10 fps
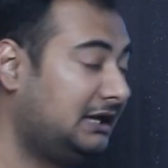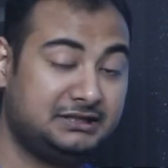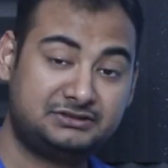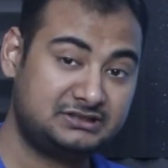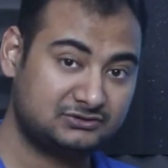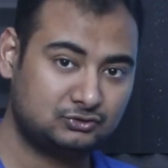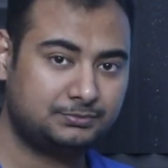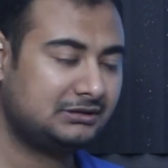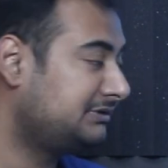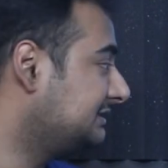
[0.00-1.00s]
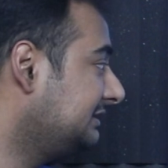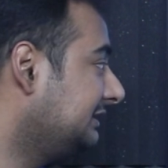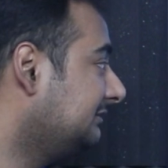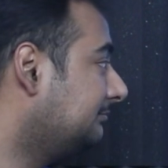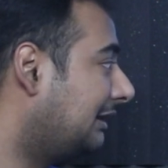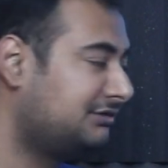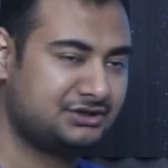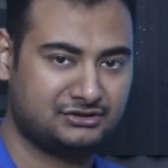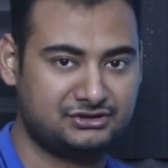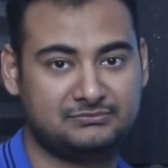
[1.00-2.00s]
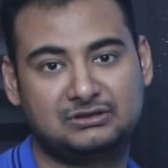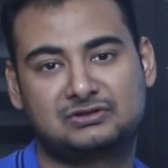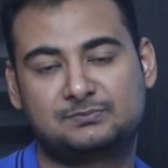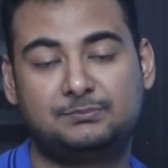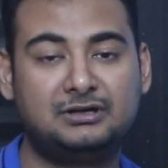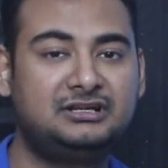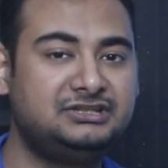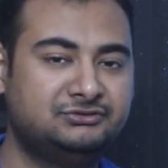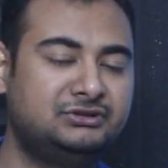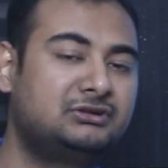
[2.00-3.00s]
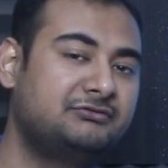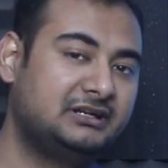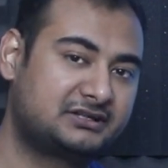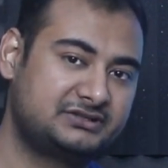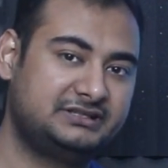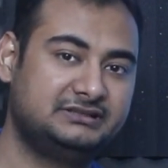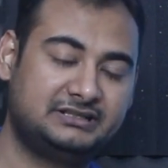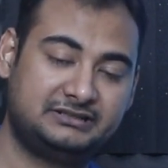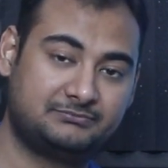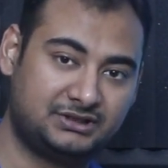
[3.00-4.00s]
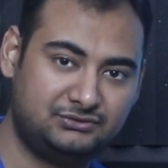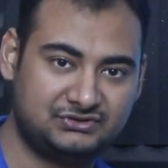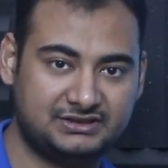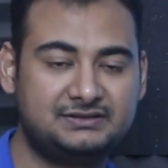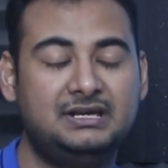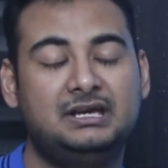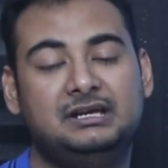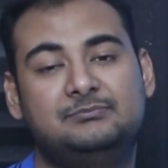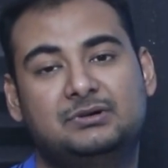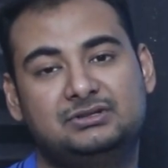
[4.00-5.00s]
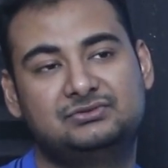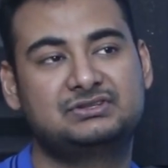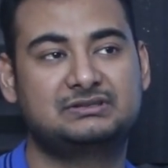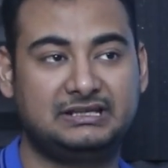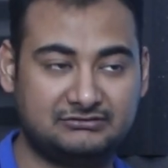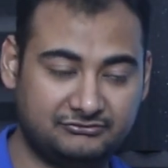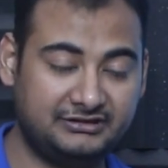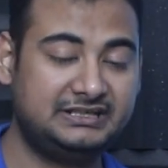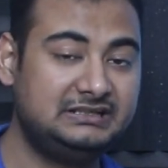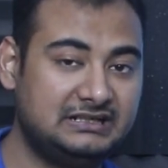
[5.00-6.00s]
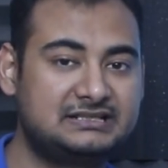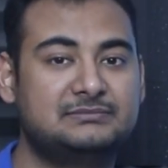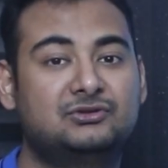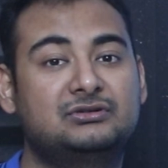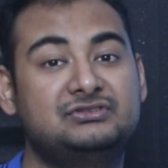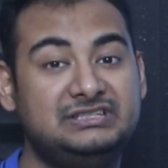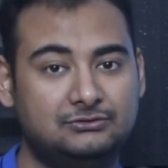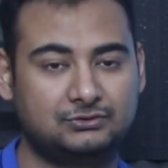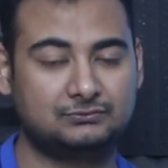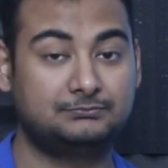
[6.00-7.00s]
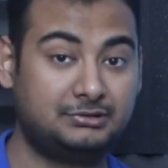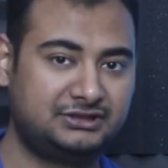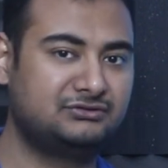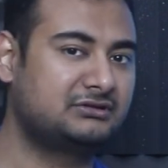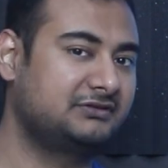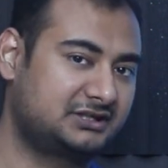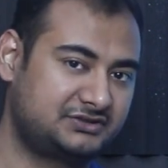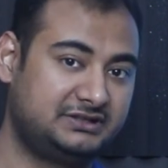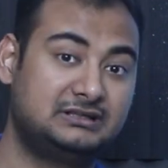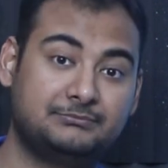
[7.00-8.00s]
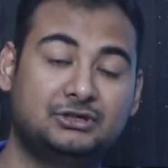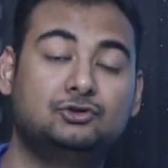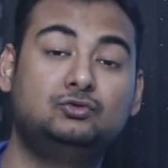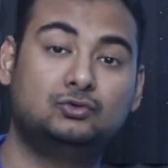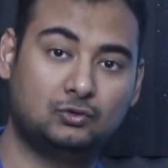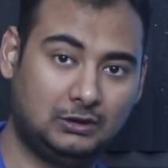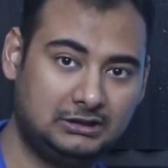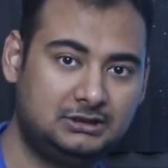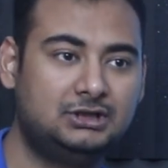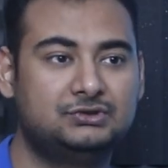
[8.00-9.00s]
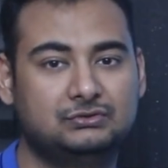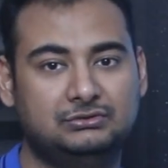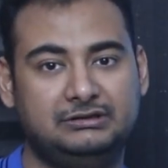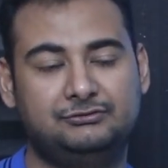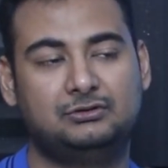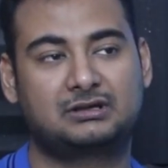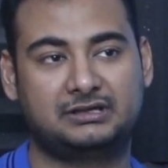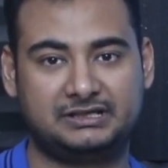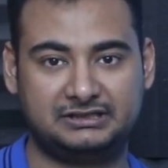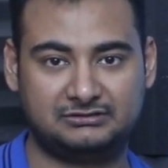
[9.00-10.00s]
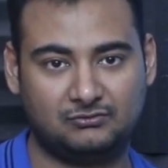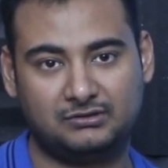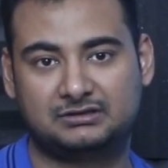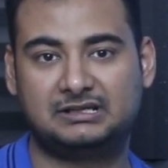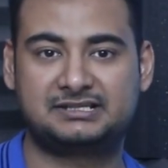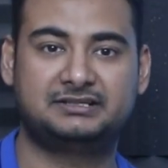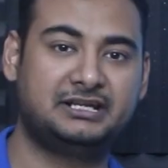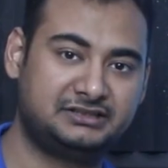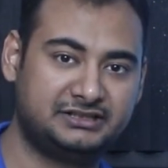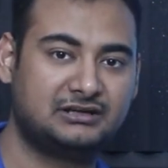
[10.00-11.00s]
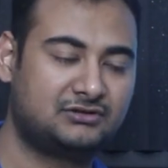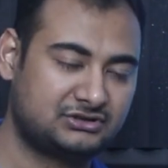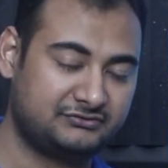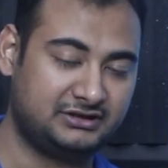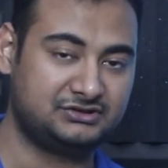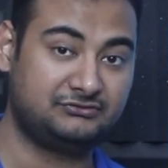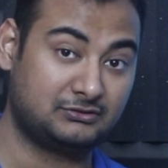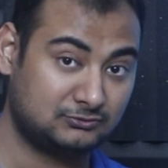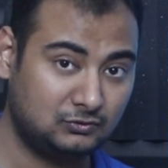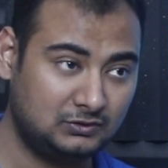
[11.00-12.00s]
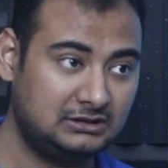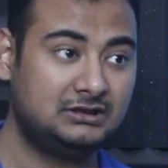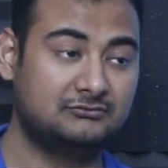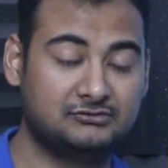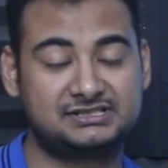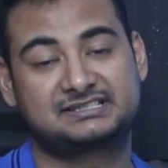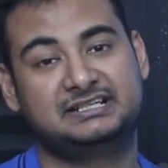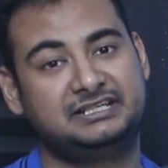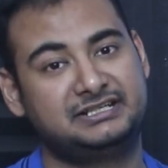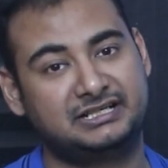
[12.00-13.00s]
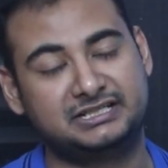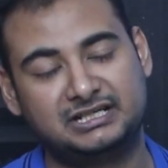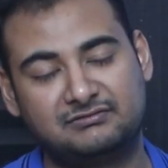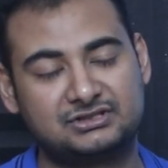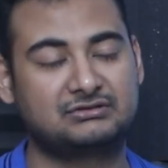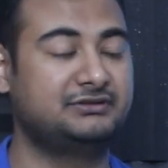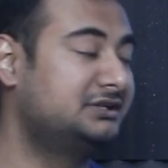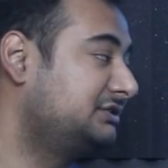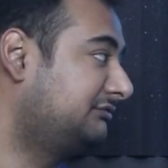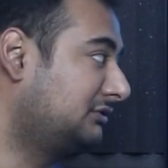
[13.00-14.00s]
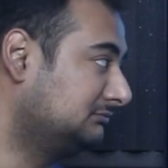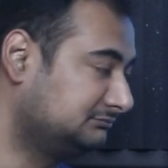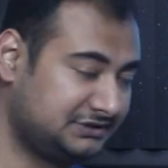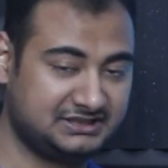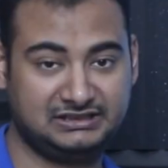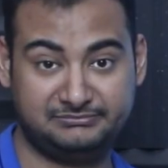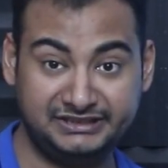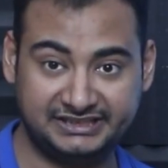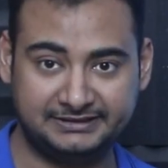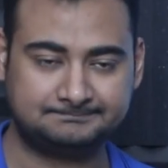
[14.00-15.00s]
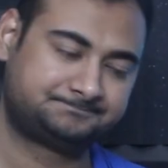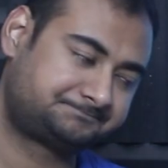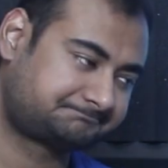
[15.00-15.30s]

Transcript: And it's super amazing in power generation because per unit of electricity that it produces, it produces like a very less amount of CO2 per unit of electricity compared to coal. So if you are getting uh, let's say 10 gigawatts of energy from coal versus getting 10 gigawatts of energy from basically methane,